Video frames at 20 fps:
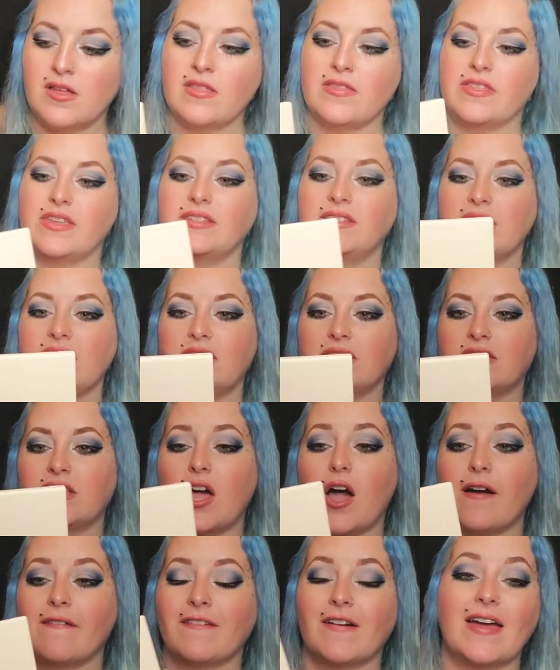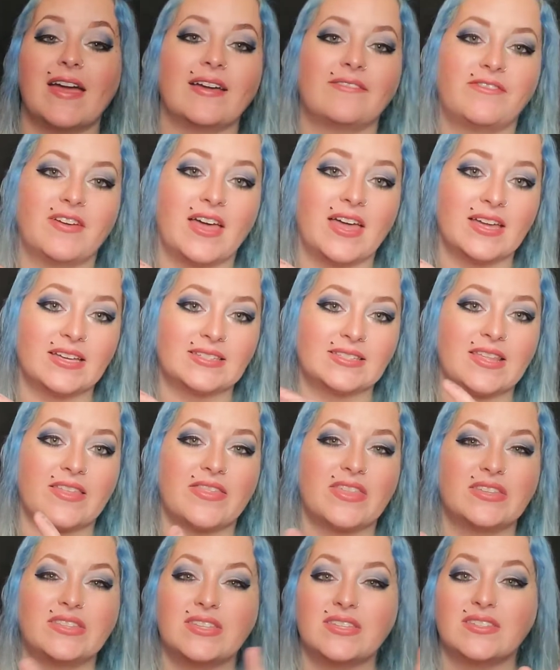This is Cover FX.
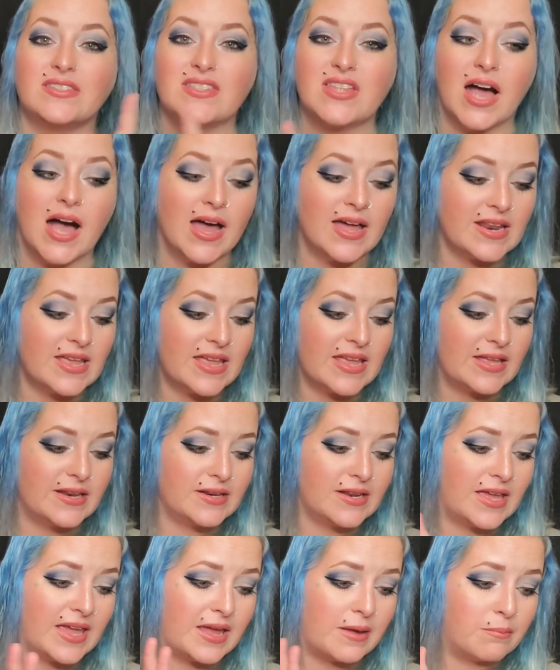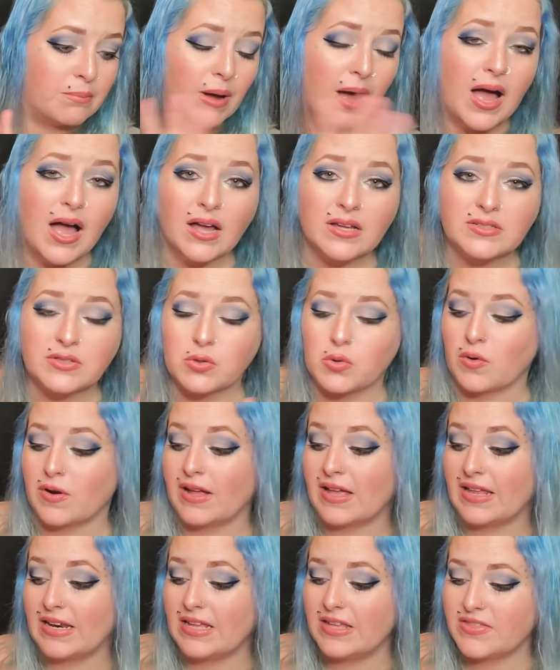This is not in a box or
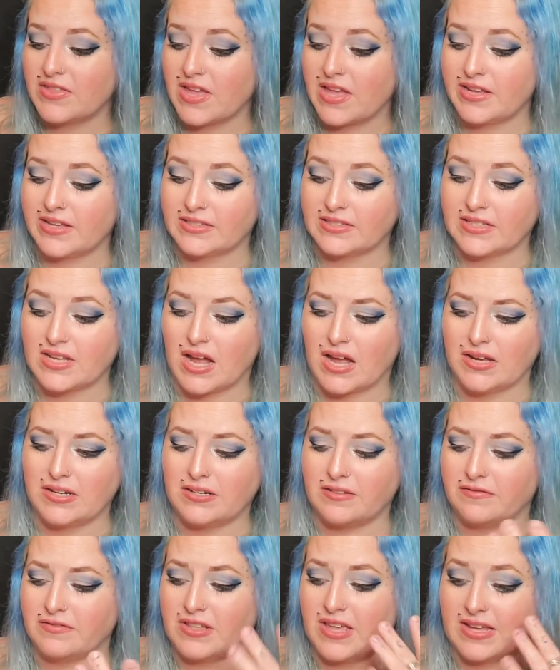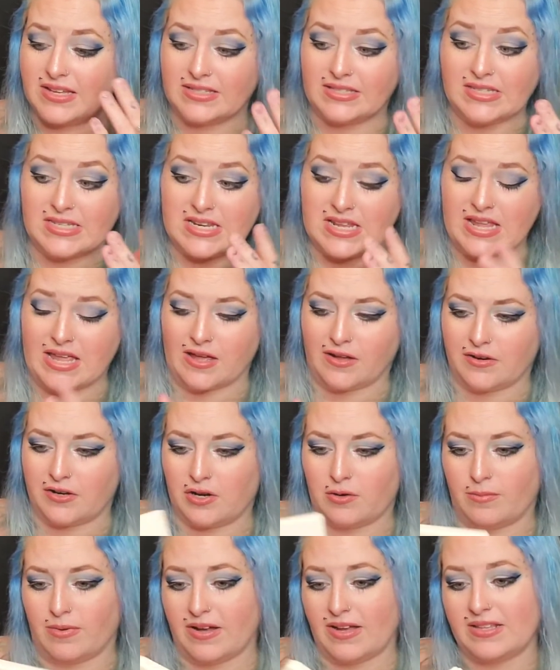anything. It's kind of like sitting out
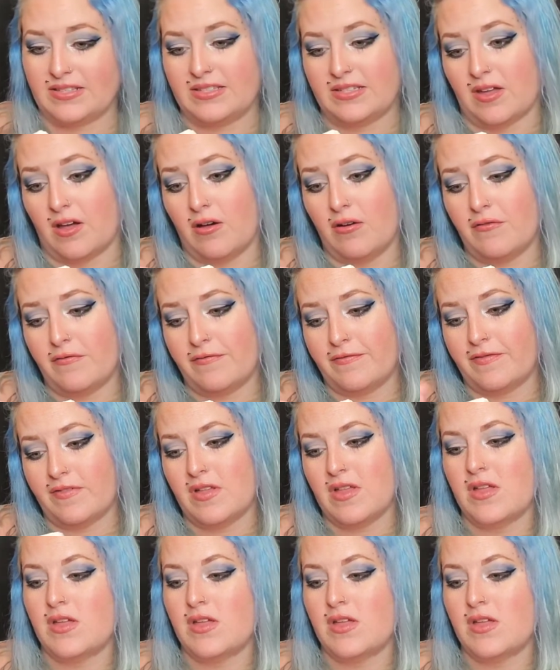here by itself.